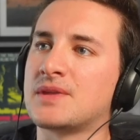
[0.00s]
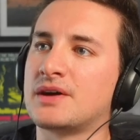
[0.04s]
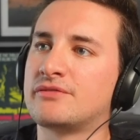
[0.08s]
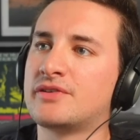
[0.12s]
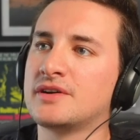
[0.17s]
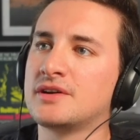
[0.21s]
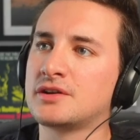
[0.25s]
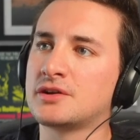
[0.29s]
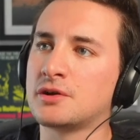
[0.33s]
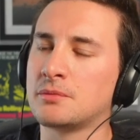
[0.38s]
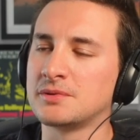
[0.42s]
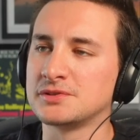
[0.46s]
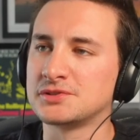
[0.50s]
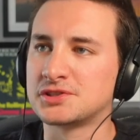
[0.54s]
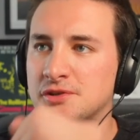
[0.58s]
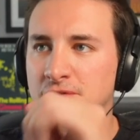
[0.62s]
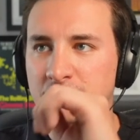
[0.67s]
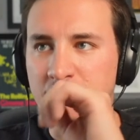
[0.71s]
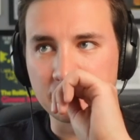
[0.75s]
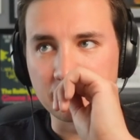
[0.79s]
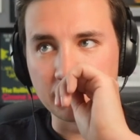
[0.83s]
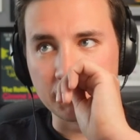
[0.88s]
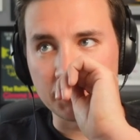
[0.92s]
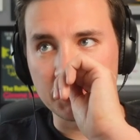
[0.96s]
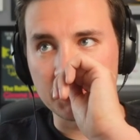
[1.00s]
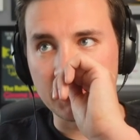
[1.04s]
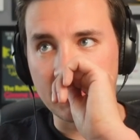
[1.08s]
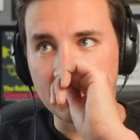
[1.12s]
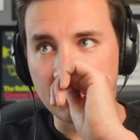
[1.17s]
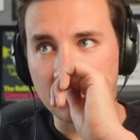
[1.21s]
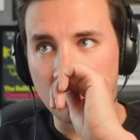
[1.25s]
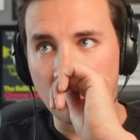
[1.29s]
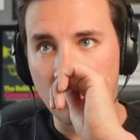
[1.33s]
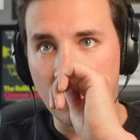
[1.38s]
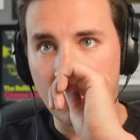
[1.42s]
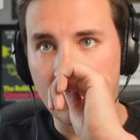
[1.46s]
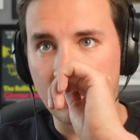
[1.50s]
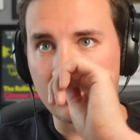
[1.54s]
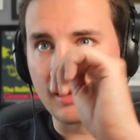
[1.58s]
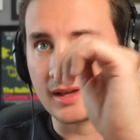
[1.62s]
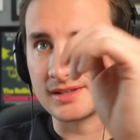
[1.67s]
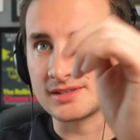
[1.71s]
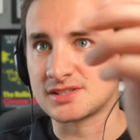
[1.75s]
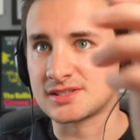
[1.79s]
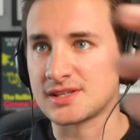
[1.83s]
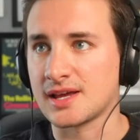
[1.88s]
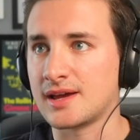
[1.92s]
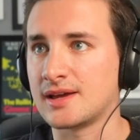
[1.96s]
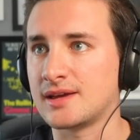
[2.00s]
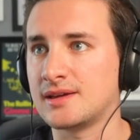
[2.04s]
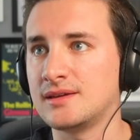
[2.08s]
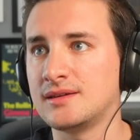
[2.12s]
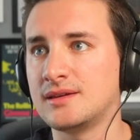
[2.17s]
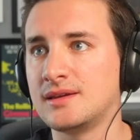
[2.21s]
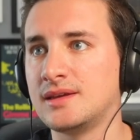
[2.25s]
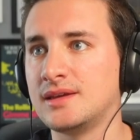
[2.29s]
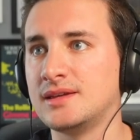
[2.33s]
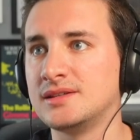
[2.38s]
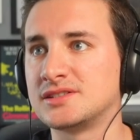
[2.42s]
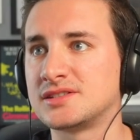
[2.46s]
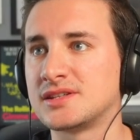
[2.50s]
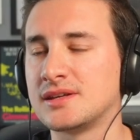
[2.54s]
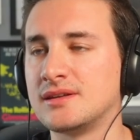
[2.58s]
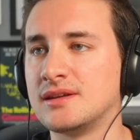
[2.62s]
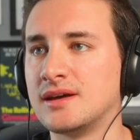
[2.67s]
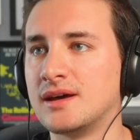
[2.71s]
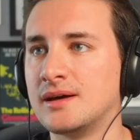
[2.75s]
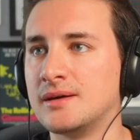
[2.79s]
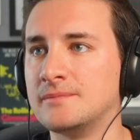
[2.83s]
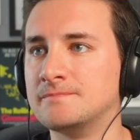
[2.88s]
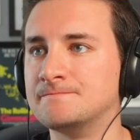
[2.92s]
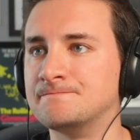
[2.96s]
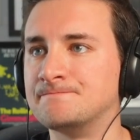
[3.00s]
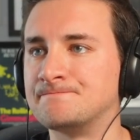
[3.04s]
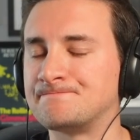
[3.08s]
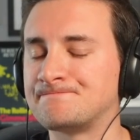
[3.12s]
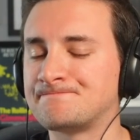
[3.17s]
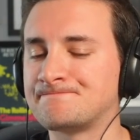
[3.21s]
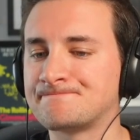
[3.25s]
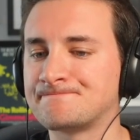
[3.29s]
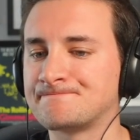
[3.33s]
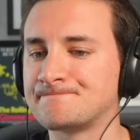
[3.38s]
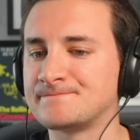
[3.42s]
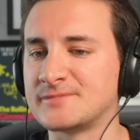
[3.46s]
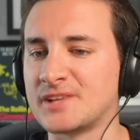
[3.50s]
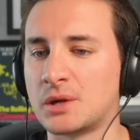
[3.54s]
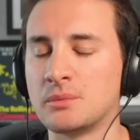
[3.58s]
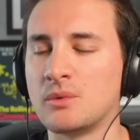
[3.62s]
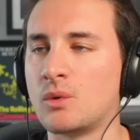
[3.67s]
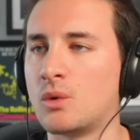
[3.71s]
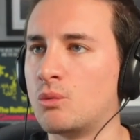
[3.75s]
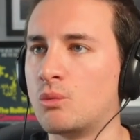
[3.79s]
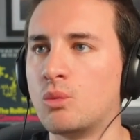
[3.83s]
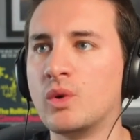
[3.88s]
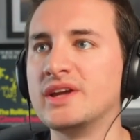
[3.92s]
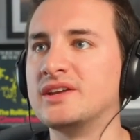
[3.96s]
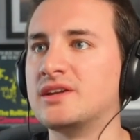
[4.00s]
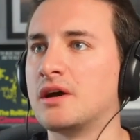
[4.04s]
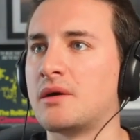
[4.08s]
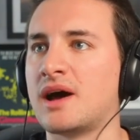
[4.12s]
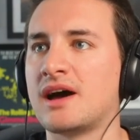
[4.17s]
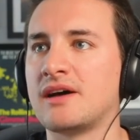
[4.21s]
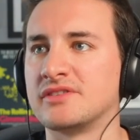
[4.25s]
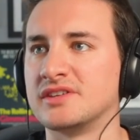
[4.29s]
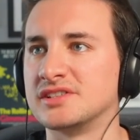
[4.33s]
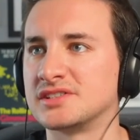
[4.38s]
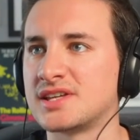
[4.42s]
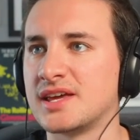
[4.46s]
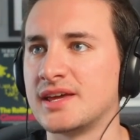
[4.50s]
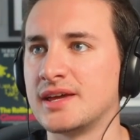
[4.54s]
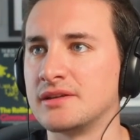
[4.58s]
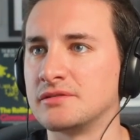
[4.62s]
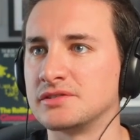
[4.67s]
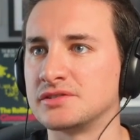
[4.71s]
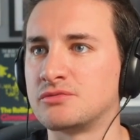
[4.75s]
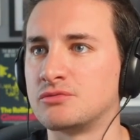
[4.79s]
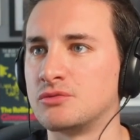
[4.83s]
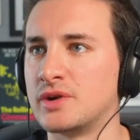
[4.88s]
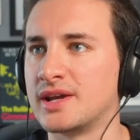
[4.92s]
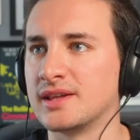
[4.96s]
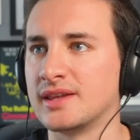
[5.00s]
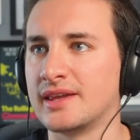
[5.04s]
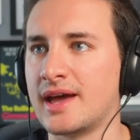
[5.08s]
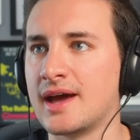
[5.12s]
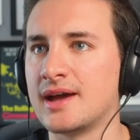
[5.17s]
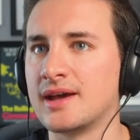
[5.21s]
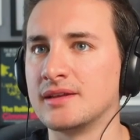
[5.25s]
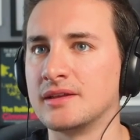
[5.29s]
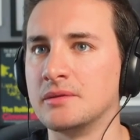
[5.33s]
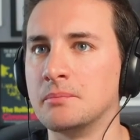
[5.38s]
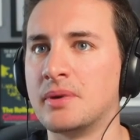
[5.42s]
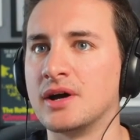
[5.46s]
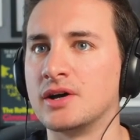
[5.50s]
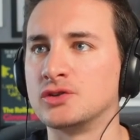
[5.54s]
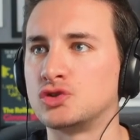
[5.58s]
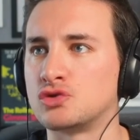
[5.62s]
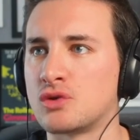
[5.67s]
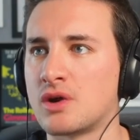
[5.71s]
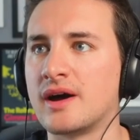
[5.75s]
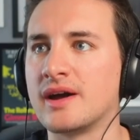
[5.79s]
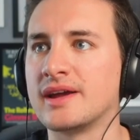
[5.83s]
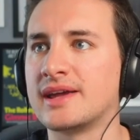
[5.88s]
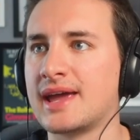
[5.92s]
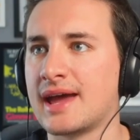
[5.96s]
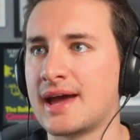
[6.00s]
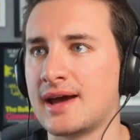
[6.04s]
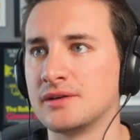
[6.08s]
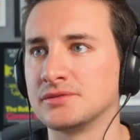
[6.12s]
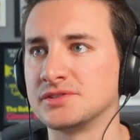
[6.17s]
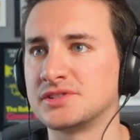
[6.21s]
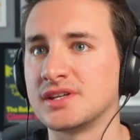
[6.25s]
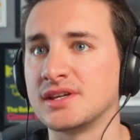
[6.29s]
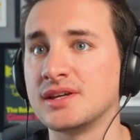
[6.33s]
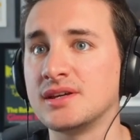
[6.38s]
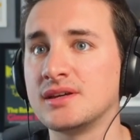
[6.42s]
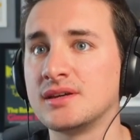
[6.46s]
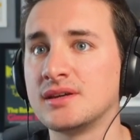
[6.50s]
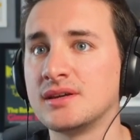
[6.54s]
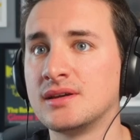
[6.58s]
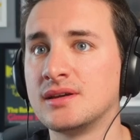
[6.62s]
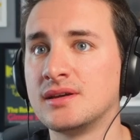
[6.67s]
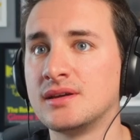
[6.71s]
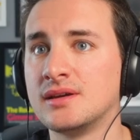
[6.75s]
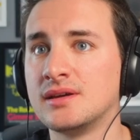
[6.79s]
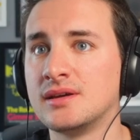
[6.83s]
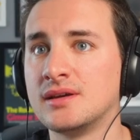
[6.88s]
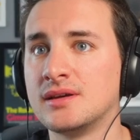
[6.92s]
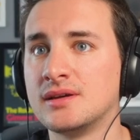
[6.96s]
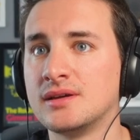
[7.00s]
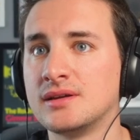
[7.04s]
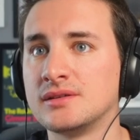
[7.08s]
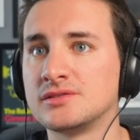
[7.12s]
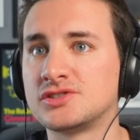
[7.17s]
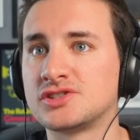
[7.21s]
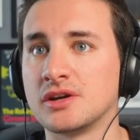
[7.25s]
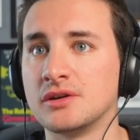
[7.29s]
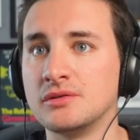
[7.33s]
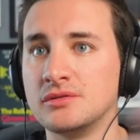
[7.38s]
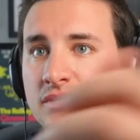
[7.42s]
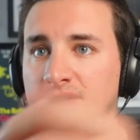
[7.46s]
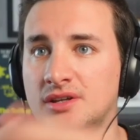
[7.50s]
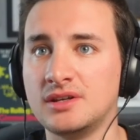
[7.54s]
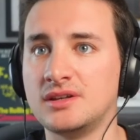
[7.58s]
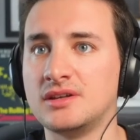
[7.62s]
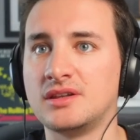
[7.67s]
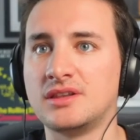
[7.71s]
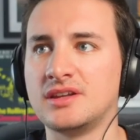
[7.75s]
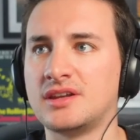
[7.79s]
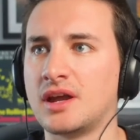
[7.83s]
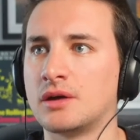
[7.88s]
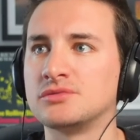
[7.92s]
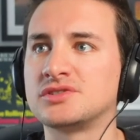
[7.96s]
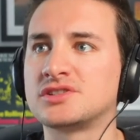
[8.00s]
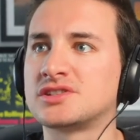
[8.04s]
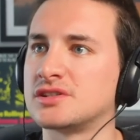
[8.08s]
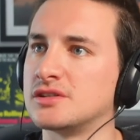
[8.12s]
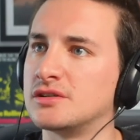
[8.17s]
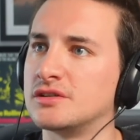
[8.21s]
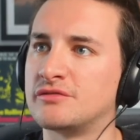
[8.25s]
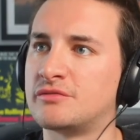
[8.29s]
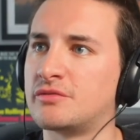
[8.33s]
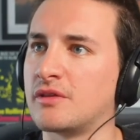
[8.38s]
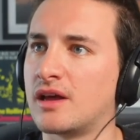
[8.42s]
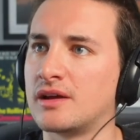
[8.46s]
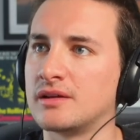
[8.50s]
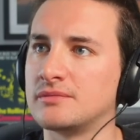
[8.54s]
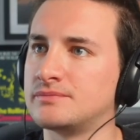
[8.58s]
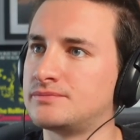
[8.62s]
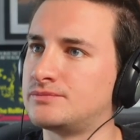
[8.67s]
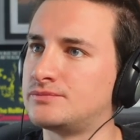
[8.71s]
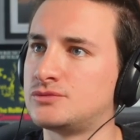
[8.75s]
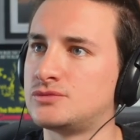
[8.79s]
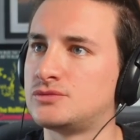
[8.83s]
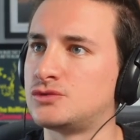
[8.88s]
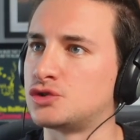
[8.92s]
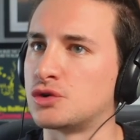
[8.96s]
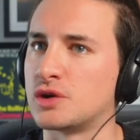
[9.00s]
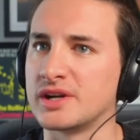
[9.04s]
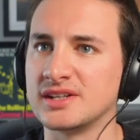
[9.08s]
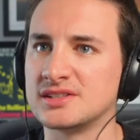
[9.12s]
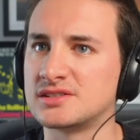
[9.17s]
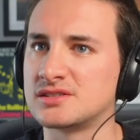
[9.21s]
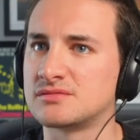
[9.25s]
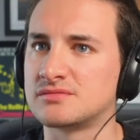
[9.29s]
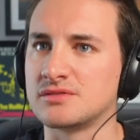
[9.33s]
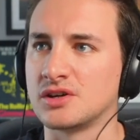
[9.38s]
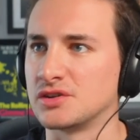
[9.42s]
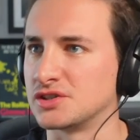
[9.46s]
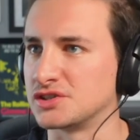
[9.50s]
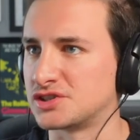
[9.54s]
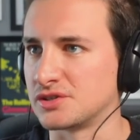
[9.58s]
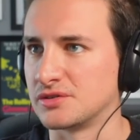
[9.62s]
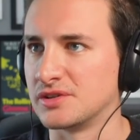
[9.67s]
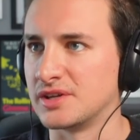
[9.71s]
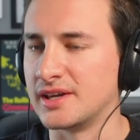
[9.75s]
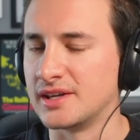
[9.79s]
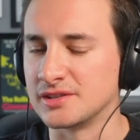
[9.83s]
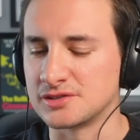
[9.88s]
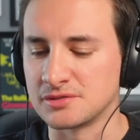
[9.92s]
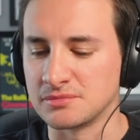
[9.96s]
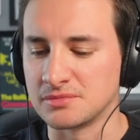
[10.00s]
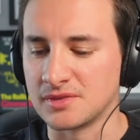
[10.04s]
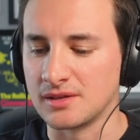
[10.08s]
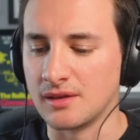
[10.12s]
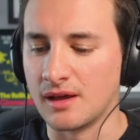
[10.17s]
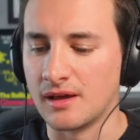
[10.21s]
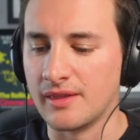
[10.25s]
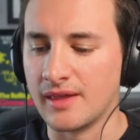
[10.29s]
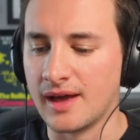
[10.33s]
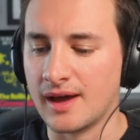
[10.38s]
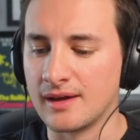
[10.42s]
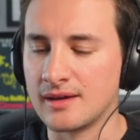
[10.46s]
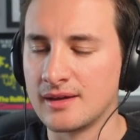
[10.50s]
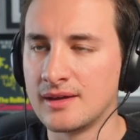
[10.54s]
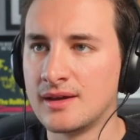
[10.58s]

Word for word: heard a couple of stories with Sheik where, let's say, he's in. Um, we don't have this here; it's really alien, but a dry county so you, yeah. they don't serve like drinks on a Sunday or something like that.